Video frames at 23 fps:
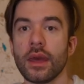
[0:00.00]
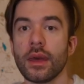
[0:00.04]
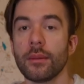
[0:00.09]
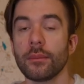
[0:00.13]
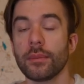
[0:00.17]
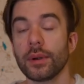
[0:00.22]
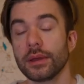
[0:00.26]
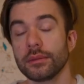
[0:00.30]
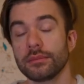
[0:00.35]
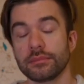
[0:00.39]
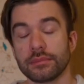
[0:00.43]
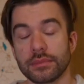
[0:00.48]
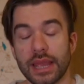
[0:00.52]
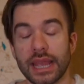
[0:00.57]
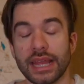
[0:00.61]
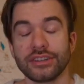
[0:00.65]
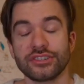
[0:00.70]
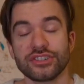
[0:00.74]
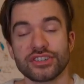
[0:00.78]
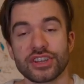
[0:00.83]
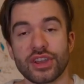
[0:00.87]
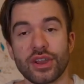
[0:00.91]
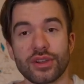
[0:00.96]
But
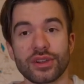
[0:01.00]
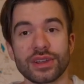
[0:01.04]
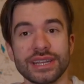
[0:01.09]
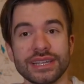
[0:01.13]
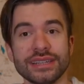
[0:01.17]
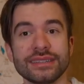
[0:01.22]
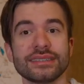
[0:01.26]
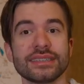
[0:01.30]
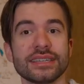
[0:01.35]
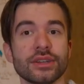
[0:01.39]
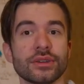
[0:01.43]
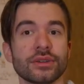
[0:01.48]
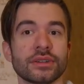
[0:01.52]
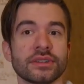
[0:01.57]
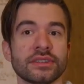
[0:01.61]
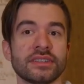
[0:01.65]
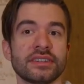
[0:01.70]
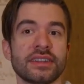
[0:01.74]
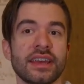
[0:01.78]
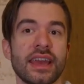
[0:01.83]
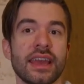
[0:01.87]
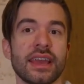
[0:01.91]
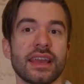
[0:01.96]
HDR is here to
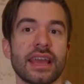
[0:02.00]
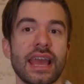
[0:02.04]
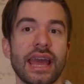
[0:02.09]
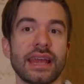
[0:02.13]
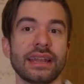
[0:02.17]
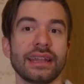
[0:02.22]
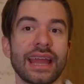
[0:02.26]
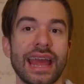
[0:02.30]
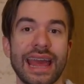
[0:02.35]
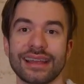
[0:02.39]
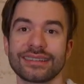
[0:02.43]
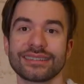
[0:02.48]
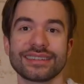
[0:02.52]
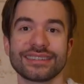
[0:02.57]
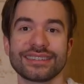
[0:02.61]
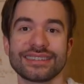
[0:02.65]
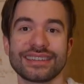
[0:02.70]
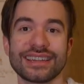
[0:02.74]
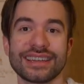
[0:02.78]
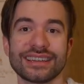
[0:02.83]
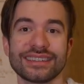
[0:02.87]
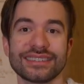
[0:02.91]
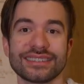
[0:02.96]
stay, and as it
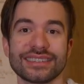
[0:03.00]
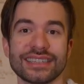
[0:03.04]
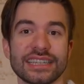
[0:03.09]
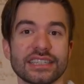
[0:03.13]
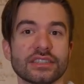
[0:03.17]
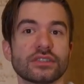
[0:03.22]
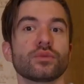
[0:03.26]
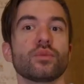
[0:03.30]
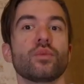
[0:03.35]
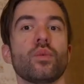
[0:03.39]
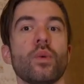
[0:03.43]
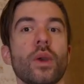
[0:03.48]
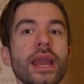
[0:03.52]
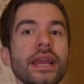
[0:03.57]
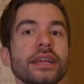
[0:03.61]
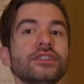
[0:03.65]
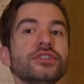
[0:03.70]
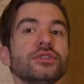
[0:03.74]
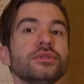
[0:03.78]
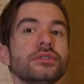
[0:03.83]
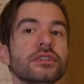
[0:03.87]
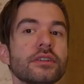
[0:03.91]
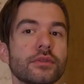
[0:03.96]
stands, it's way
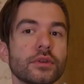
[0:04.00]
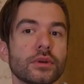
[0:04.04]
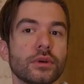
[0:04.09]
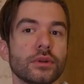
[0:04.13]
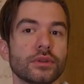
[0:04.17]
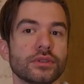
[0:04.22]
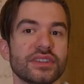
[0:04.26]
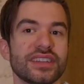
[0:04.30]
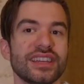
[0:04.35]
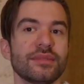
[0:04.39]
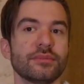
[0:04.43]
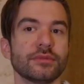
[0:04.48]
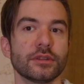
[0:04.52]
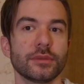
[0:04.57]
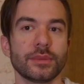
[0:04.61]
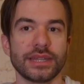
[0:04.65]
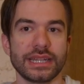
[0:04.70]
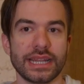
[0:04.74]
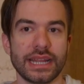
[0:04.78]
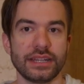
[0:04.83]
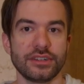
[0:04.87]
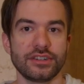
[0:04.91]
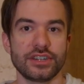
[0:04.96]
too difficult to
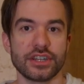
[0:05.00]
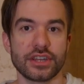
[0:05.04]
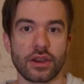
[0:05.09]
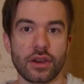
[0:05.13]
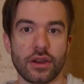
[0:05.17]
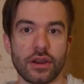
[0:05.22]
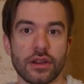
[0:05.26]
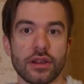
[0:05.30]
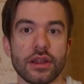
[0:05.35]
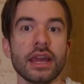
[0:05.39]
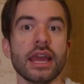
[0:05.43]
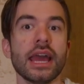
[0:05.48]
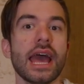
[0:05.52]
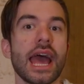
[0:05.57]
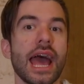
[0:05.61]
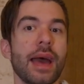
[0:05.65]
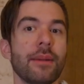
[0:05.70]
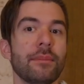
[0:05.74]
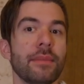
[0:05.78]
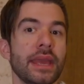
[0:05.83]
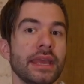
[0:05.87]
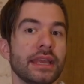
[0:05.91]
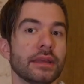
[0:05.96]
implement HDR
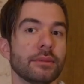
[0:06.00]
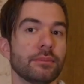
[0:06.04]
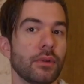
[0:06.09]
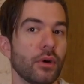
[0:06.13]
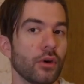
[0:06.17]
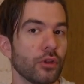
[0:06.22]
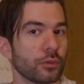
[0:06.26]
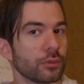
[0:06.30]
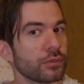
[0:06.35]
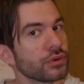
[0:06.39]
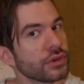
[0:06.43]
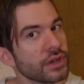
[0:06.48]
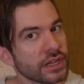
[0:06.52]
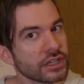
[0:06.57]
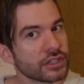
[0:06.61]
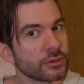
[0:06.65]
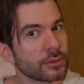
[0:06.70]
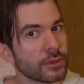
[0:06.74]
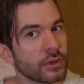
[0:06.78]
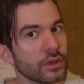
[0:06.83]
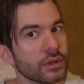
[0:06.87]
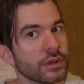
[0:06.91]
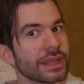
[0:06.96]
and make it both
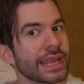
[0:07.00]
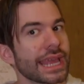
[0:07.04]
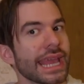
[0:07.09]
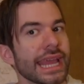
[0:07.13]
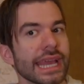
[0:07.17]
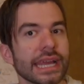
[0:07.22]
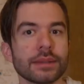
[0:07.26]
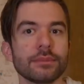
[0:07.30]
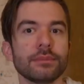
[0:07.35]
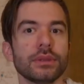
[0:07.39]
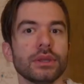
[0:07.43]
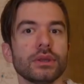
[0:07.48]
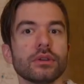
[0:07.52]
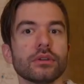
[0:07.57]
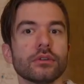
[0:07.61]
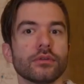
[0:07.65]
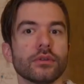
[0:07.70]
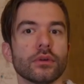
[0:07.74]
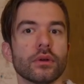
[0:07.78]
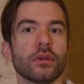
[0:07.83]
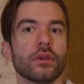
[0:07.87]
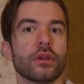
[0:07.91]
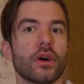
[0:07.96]
predictable and
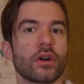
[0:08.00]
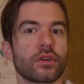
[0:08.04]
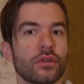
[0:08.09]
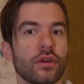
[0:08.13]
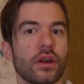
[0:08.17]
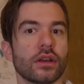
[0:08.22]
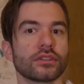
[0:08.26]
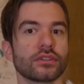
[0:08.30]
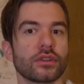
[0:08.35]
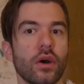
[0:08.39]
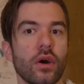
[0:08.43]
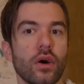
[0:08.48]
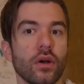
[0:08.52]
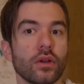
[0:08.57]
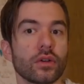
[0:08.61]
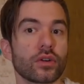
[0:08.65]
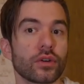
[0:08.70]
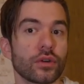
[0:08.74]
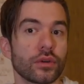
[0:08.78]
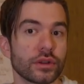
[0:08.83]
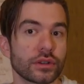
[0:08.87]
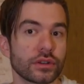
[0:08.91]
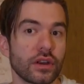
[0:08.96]
beautiful across all
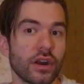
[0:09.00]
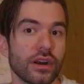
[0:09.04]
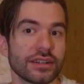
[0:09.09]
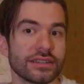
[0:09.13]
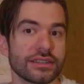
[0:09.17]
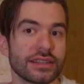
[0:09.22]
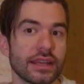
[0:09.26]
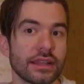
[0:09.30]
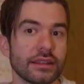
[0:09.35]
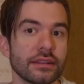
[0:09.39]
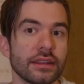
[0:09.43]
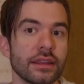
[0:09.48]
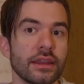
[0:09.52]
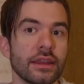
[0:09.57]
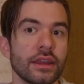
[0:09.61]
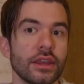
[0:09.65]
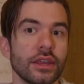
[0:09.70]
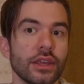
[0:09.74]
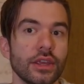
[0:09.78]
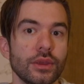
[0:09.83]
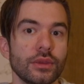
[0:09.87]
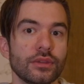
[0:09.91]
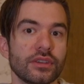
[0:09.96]
current content
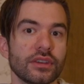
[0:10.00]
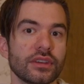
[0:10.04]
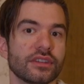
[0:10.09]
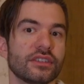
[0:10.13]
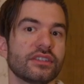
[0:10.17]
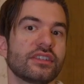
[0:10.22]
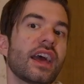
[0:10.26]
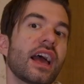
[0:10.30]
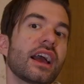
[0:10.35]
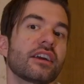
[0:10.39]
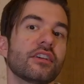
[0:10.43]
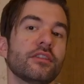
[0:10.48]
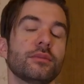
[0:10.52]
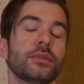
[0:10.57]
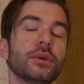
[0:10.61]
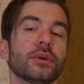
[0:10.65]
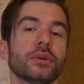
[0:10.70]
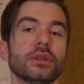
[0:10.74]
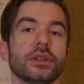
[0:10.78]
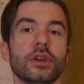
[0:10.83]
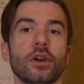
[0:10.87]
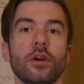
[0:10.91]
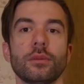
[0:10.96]
using a stack of
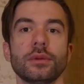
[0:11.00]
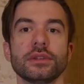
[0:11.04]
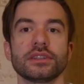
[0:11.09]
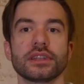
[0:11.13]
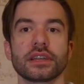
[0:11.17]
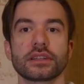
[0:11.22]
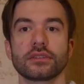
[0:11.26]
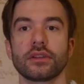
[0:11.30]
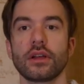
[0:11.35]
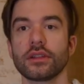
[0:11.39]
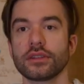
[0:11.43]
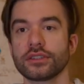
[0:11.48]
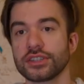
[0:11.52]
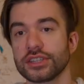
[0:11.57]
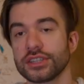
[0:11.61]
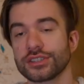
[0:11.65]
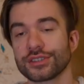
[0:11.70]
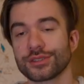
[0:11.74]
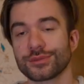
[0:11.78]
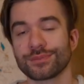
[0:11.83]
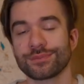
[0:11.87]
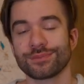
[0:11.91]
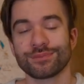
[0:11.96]
purely open
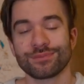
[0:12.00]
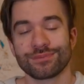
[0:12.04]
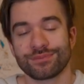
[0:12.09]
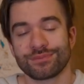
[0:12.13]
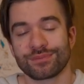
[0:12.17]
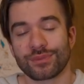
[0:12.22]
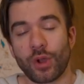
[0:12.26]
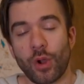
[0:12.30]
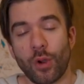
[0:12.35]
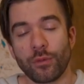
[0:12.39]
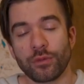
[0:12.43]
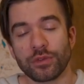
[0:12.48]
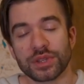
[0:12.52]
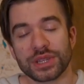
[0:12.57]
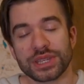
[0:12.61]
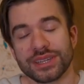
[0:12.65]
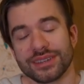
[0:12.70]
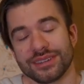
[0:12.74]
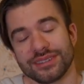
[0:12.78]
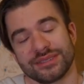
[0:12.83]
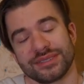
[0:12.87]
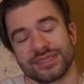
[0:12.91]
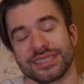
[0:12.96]
technologies. Hopefully,
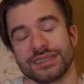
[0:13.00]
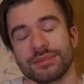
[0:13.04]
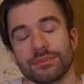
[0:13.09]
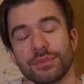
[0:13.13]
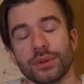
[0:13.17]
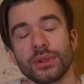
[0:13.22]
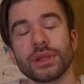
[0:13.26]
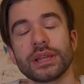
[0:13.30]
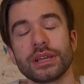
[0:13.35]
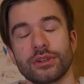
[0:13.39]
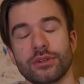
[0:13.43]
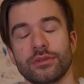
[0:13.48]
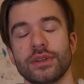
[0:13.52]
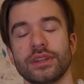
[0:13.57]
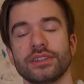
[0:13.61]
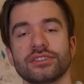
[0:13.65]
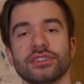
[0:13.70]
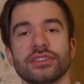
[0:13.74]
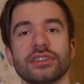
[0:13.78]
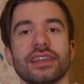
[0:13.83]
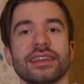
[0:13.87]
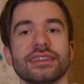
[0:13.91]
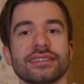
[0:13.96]
a simple
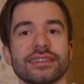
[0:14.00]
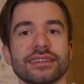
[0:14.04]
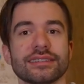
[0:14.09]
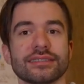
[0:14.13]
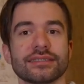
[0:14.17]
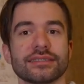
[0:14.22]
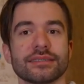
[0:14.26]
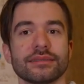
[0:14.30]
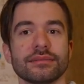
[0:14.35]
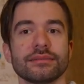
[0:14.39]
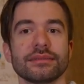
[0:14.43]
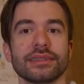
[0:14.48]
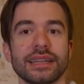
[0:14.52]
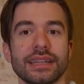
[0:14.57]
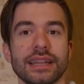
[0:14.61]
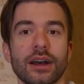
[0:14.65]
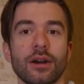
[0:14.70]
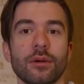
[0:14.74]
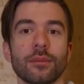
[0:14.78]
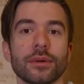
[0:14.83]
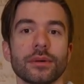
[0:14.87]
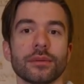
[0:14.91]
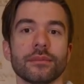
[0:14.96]
intervention like this can
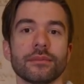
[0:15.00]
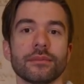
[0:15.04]
help.